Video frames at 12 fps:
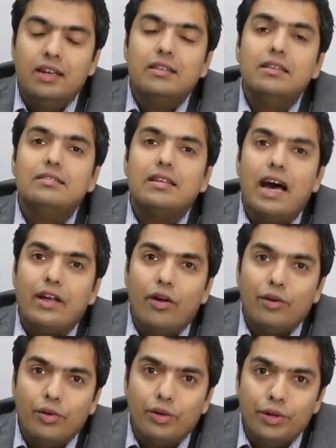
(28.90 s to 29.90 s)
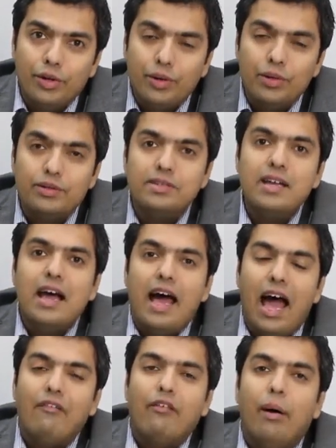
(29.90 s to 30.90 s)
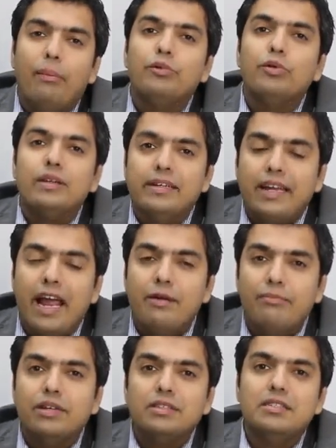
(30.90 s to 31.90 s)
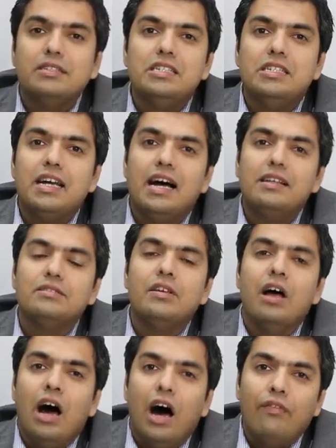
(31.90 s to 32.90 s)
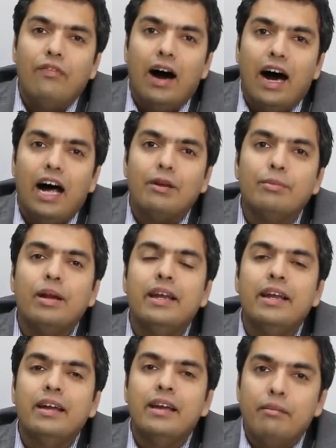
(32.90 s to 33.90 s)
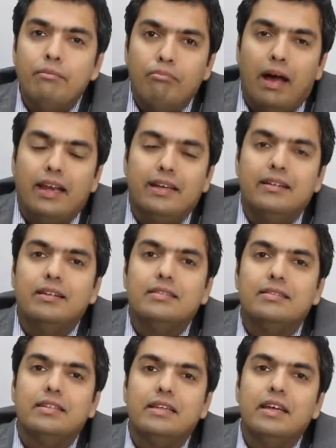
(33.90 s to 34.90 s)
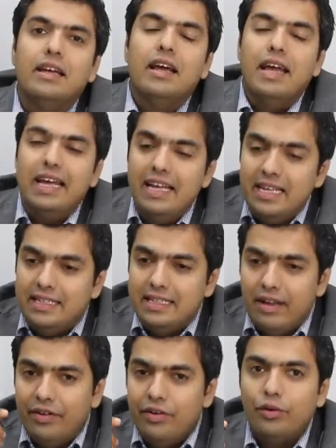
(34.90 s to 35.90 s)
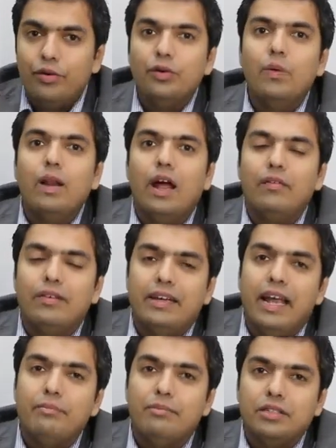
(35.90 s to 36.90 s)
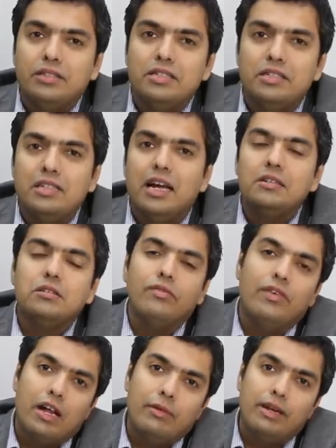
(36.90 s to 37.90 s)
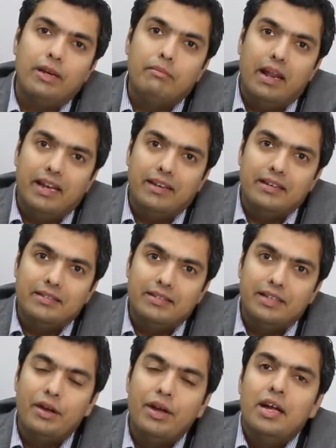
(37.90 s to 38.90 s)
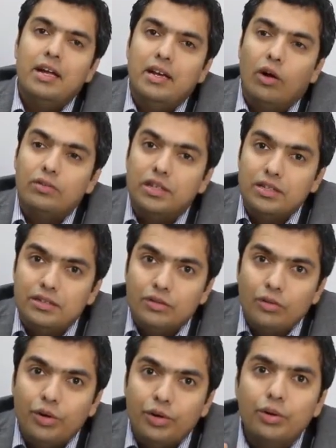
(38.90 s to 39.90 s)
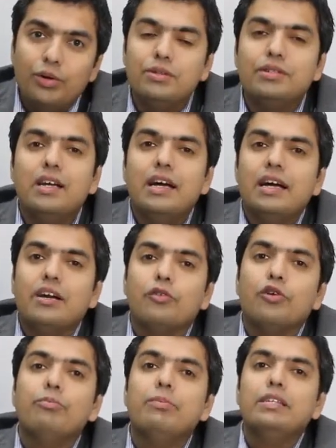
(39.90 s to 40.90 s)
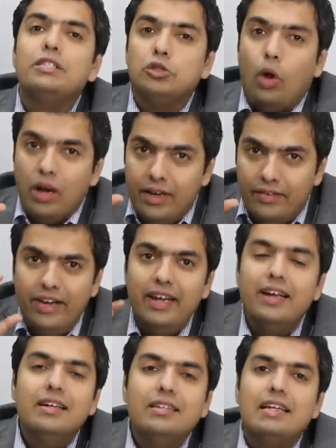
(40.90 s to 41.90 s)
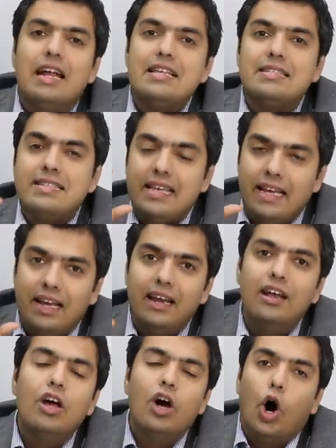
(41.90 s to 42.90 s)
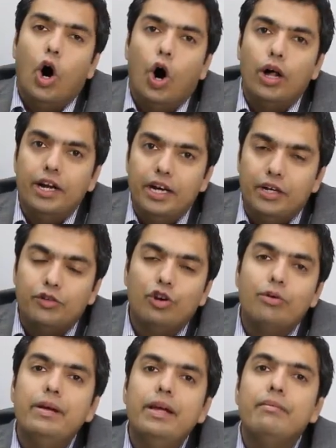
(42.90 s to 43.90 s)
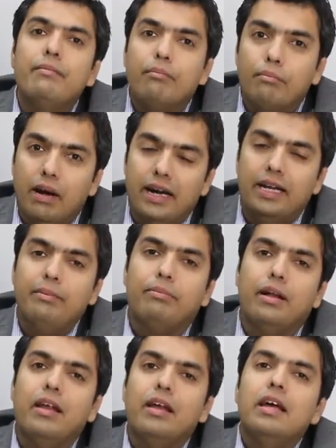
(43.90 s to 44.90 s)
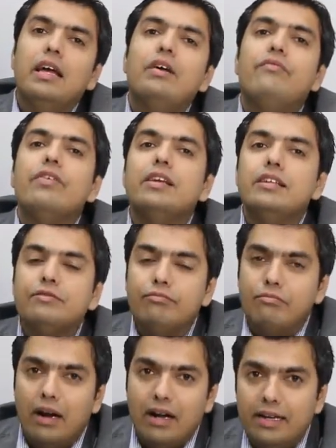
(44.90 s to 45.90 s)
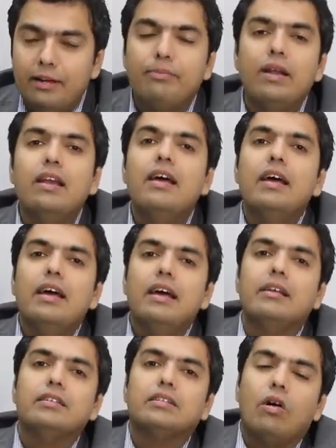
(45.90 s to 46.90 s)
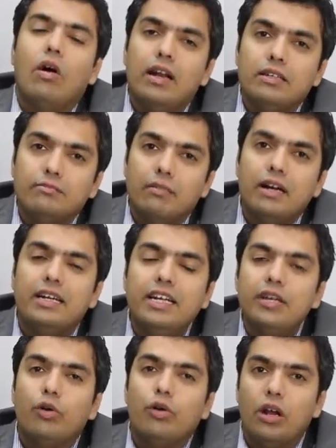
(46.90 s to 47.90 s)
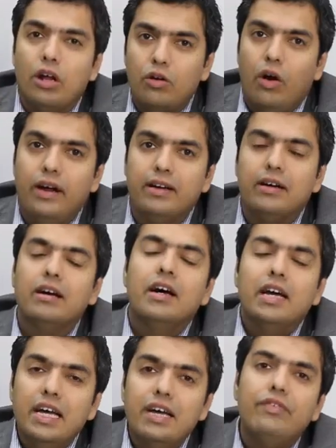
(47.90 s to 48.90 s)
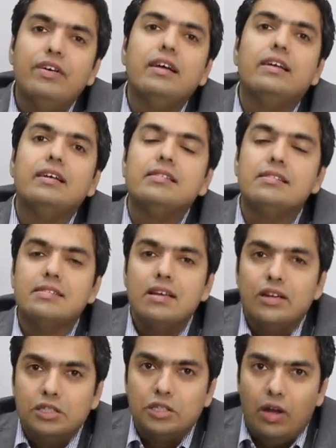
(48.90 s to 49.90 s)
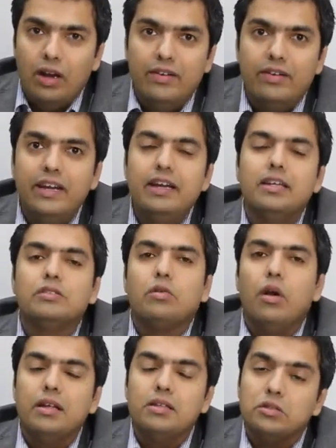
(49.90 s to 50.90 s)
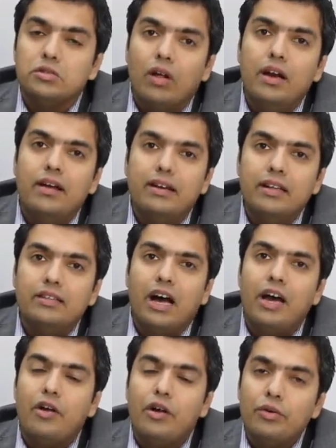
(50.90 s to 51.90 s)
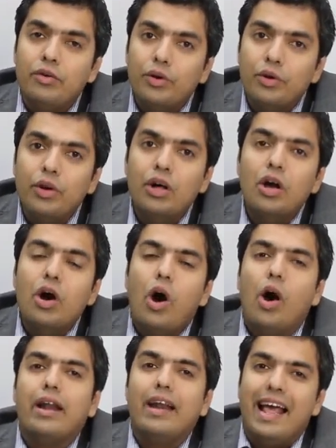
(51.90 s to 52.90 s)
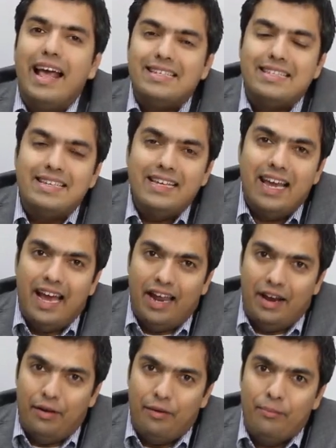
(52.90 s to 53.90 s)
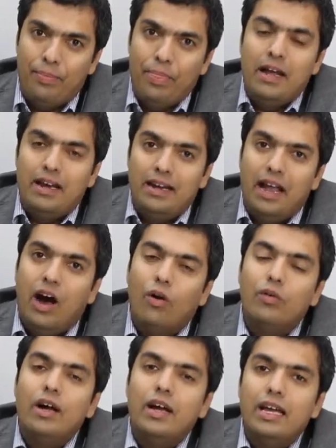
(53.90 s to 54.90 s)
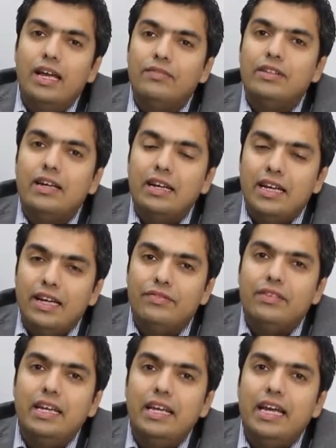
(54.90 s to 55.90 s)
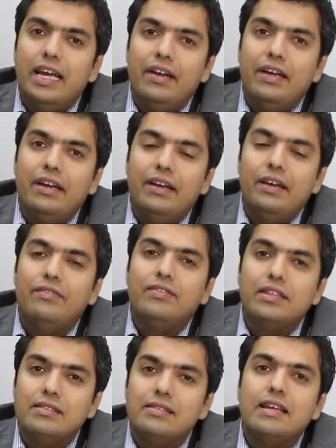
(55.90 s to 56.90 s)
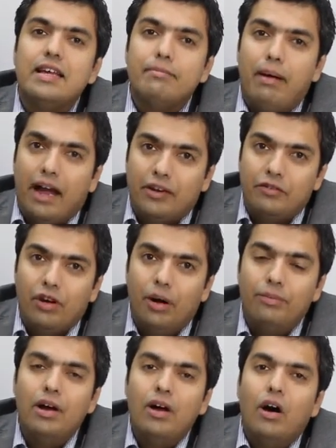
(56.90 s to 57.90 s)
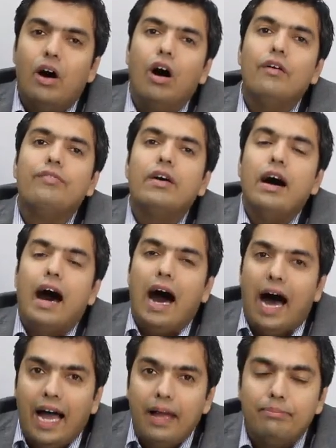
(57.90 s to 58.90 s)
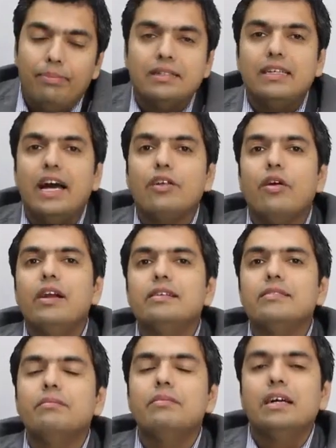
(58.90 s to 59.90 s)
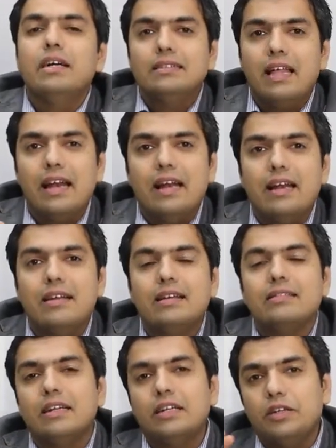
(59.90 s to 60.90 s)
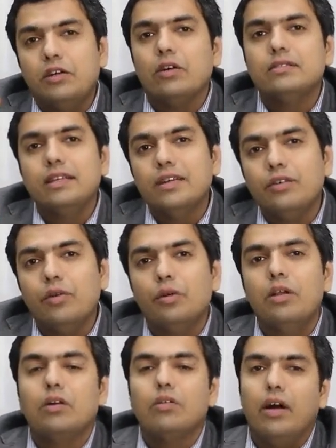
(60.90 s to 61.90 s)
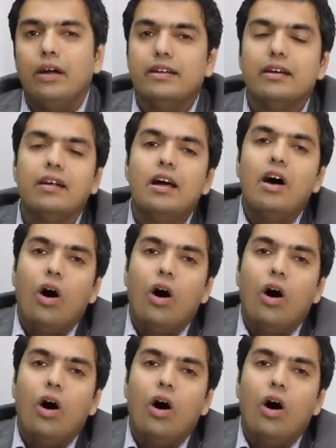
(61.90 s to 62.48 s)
These thyroid nodules have up to 10% chance of harboring malignancy. Each and every nodule will have 10% chance of harboring malignancy. Now these nodules could be solitary, that is single, or it could be multiple. If it is multiple, it is called as multinodular goiter. If it is solitary, it is called as solitary thyroid nodule or an STN. Now, if this is in backdrop of hyperthyroidism, then it is a toxic nodular goiter.